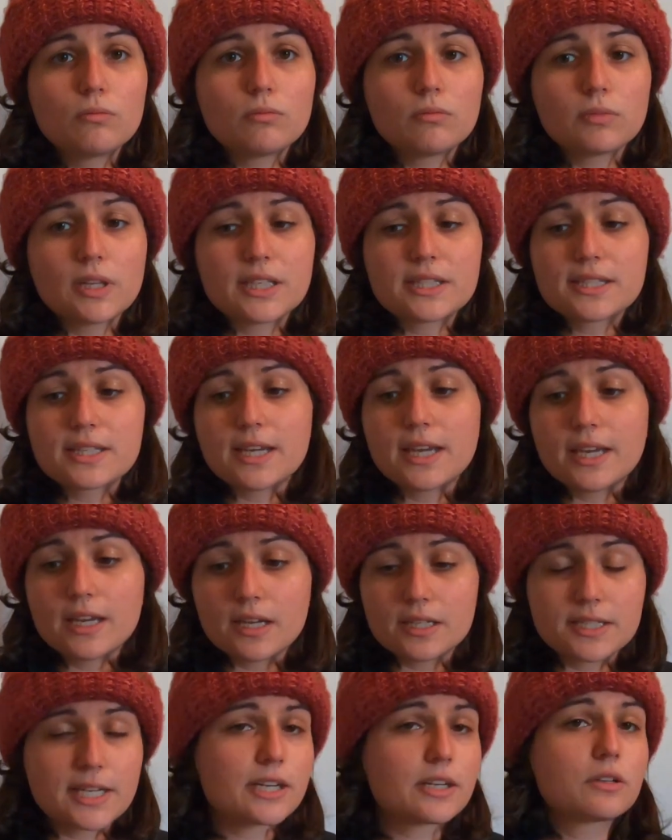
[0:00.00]
let's
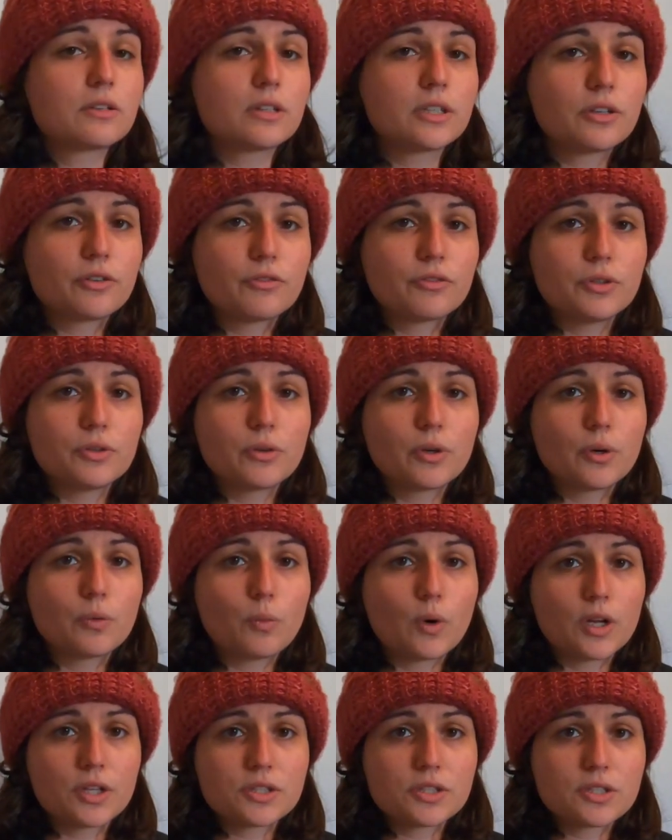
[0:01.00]
say a technical interviewer
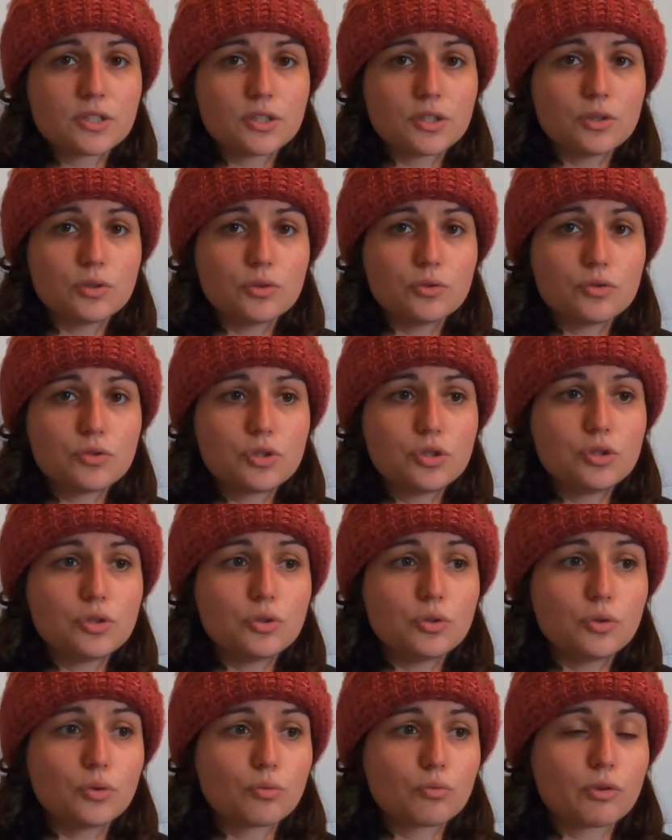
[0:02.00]
wants you
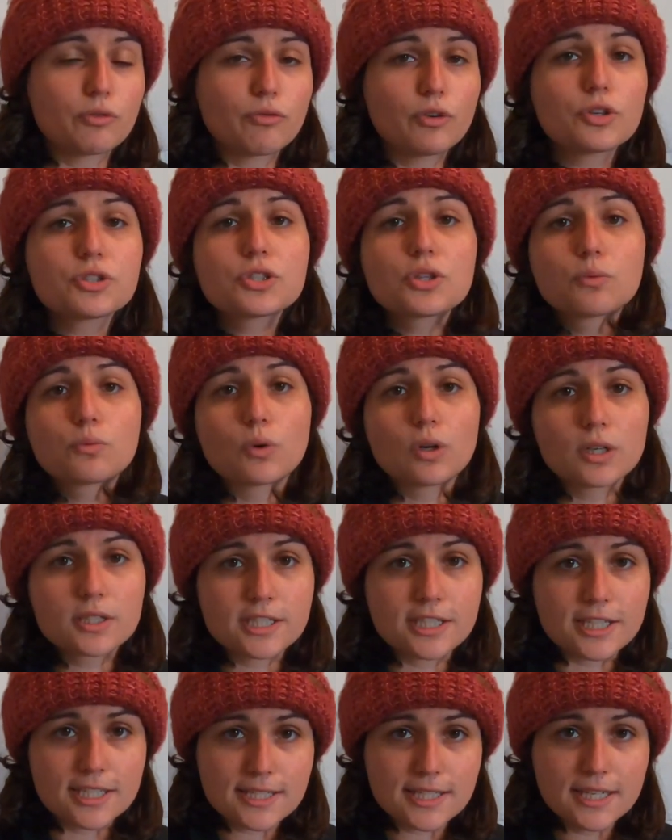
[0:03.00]
to reverse the
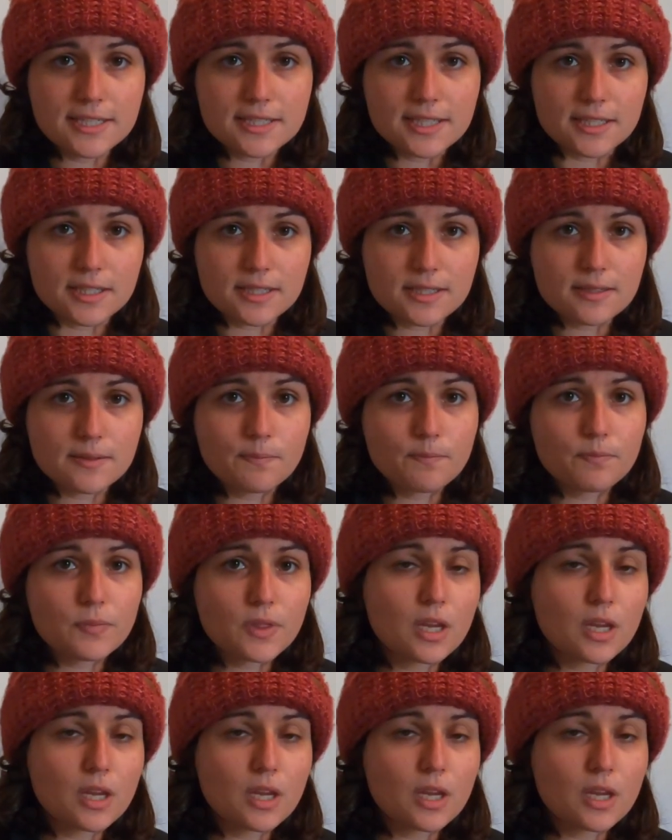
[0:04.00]
words in a sentence.